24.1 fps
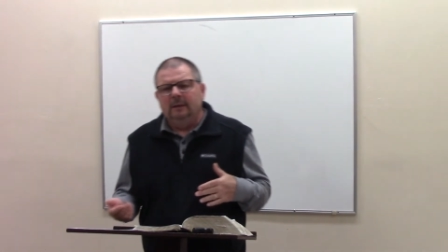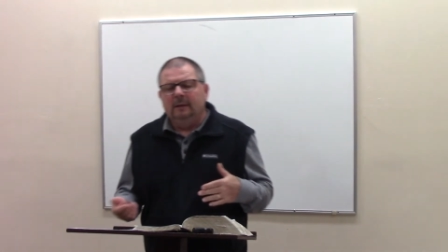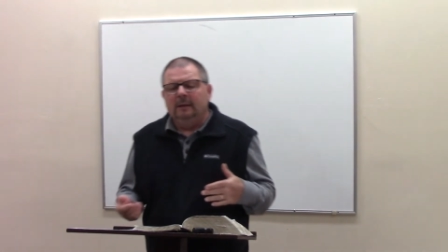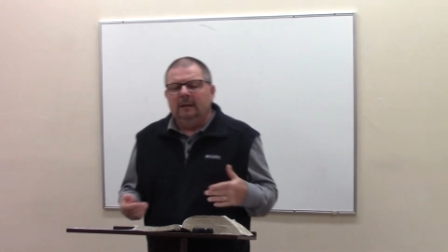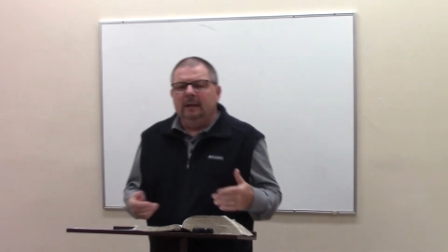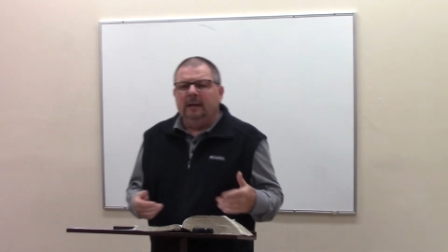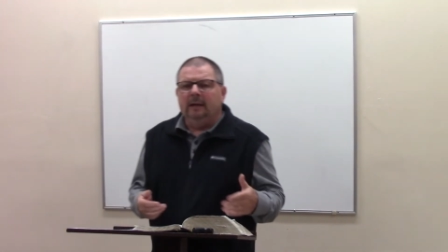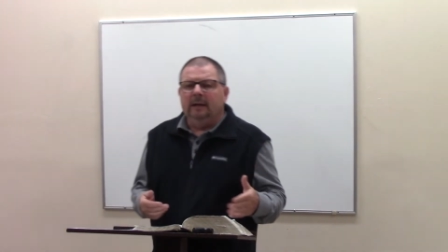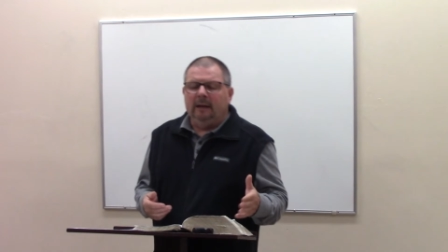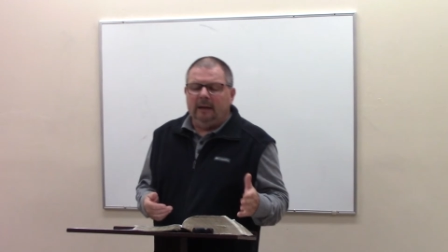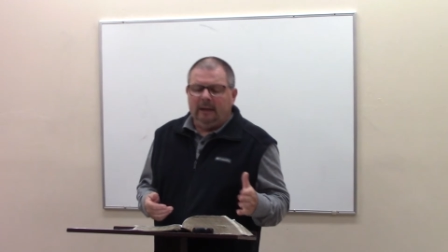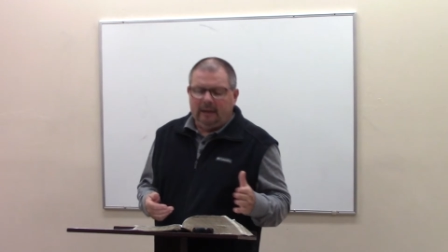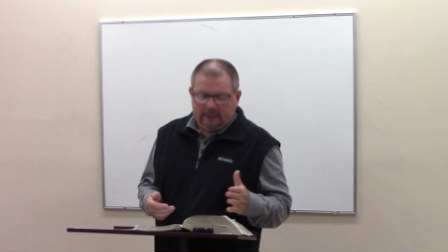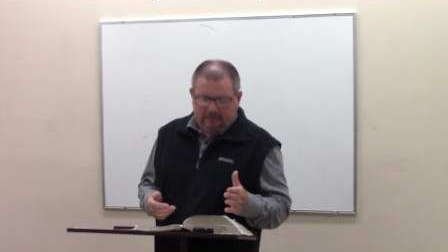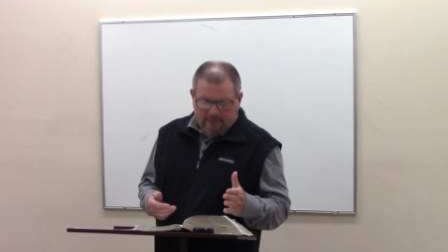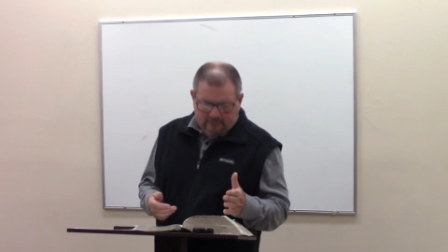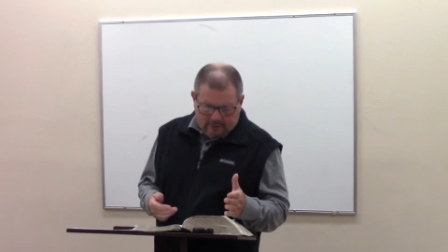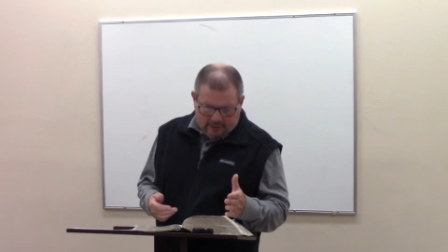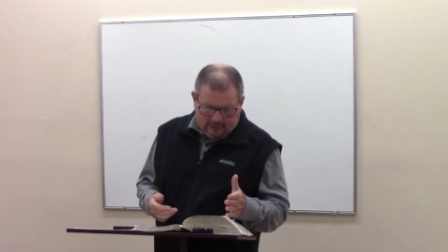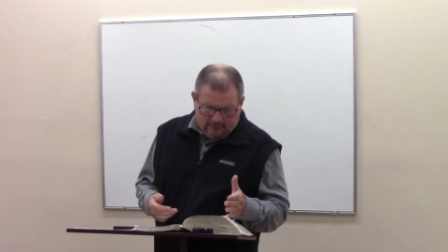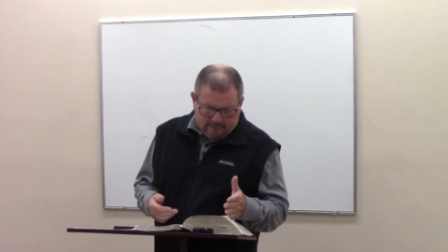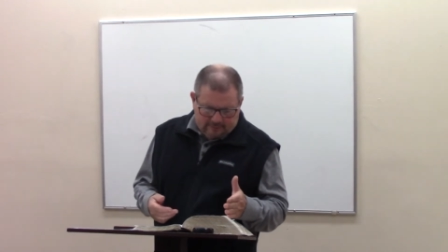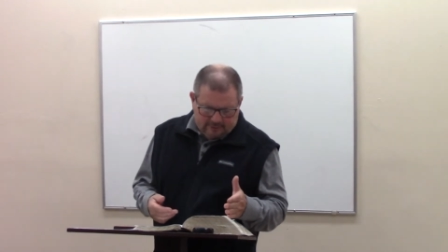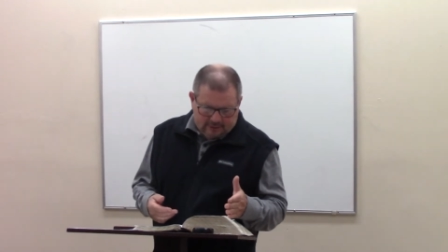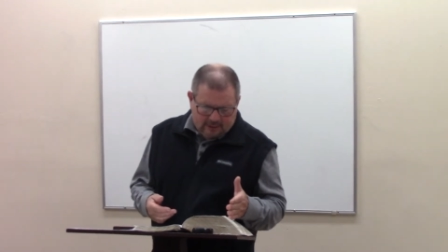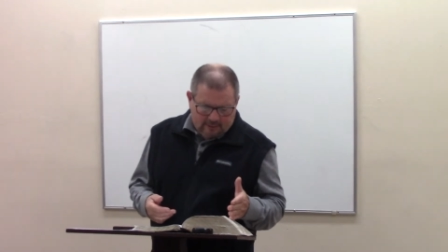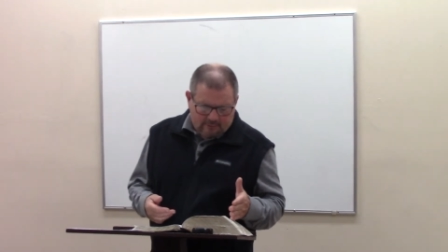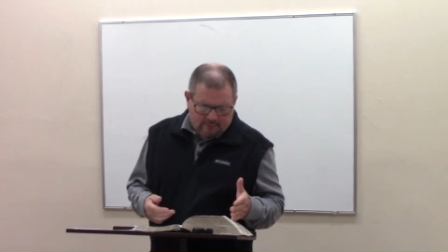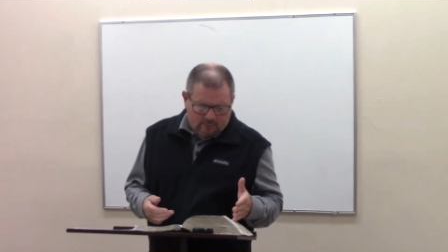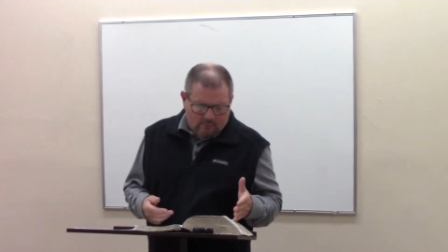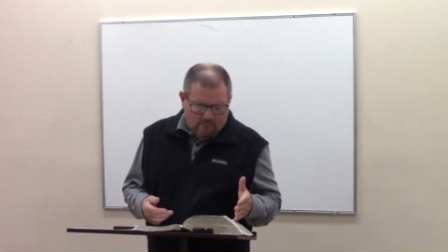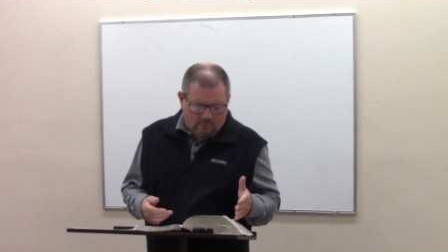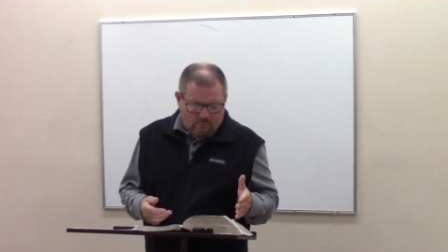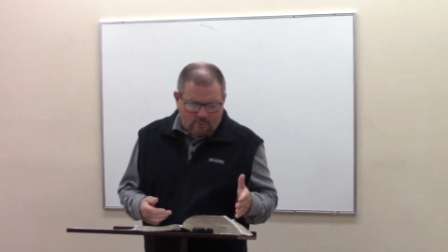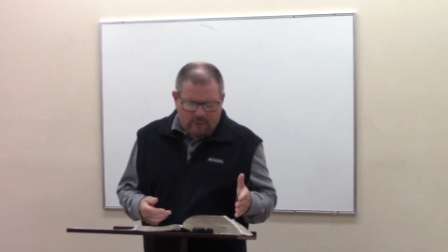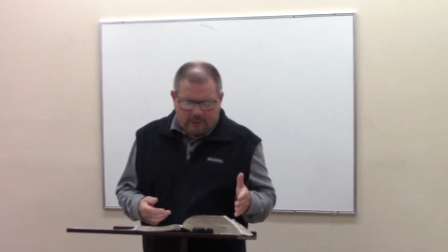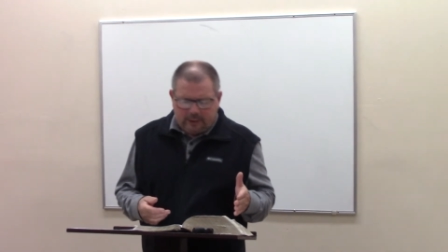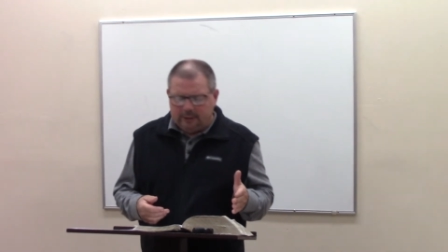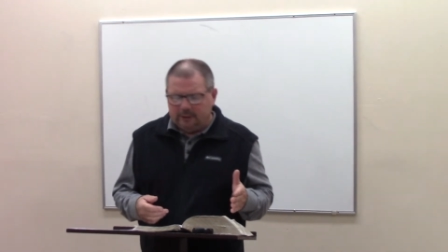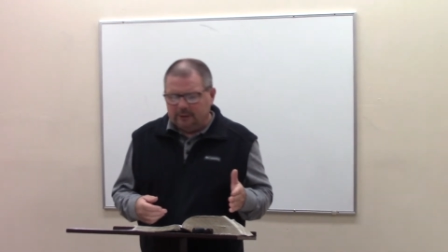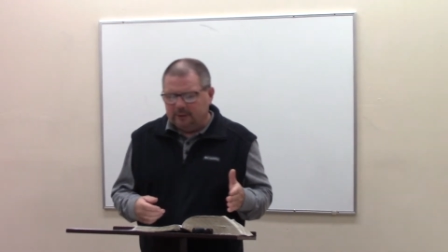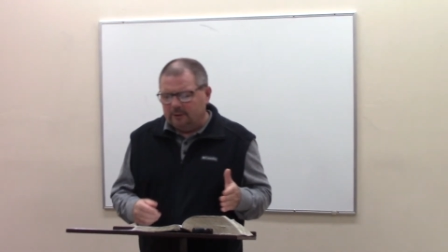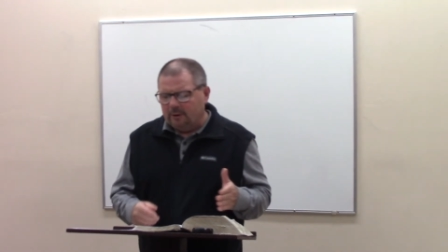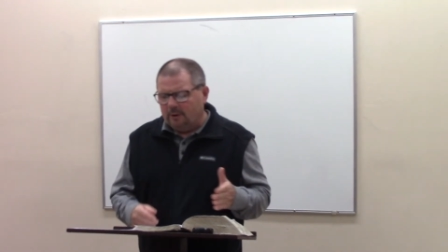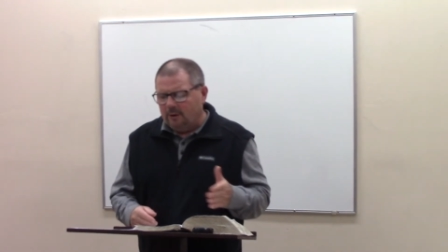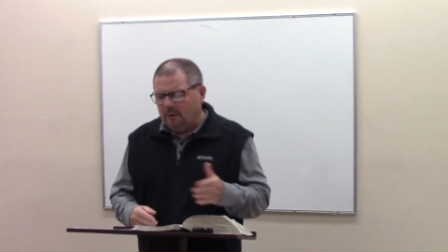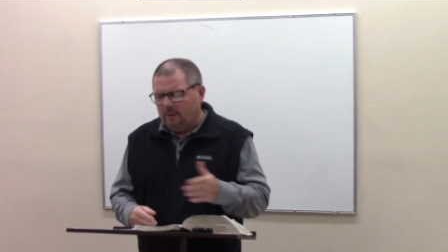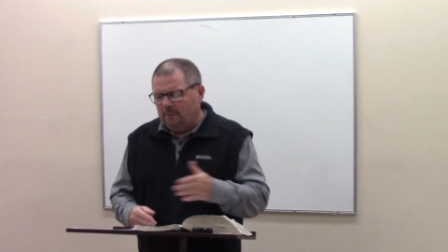and I, don't have time to read
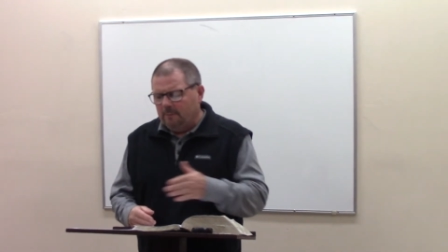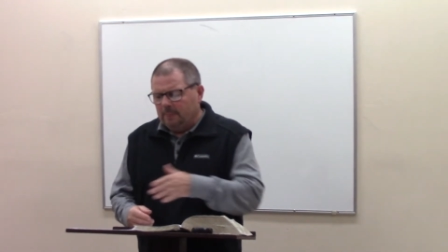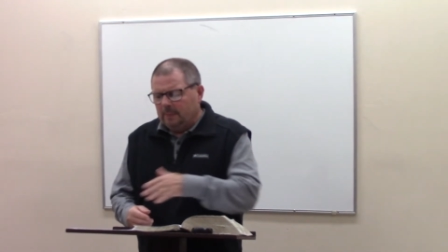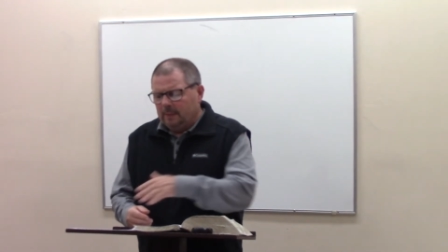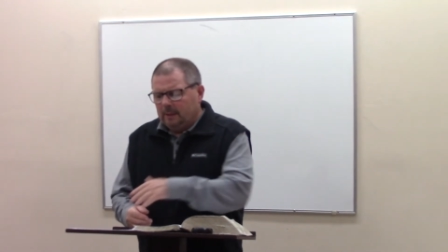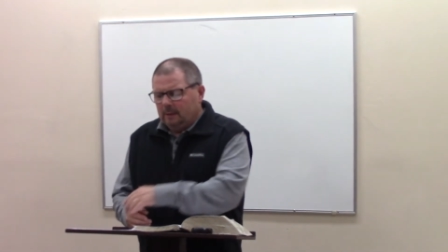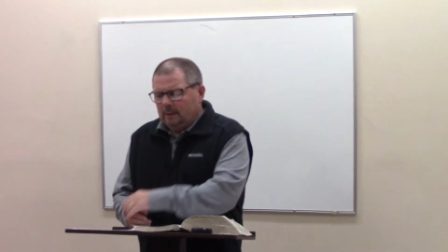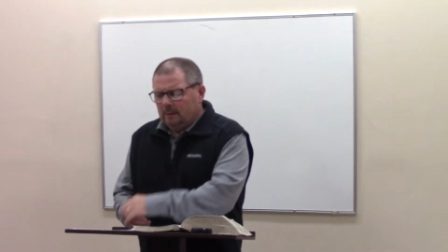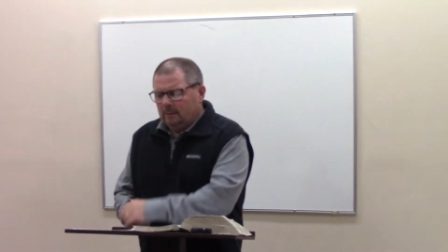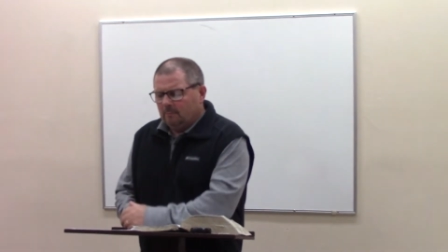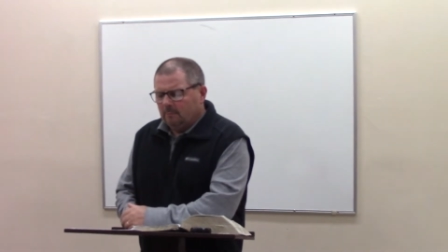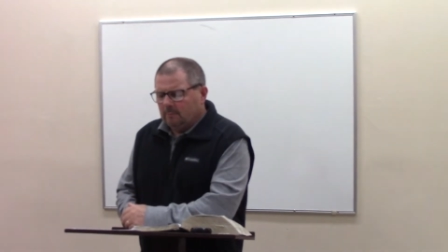it all,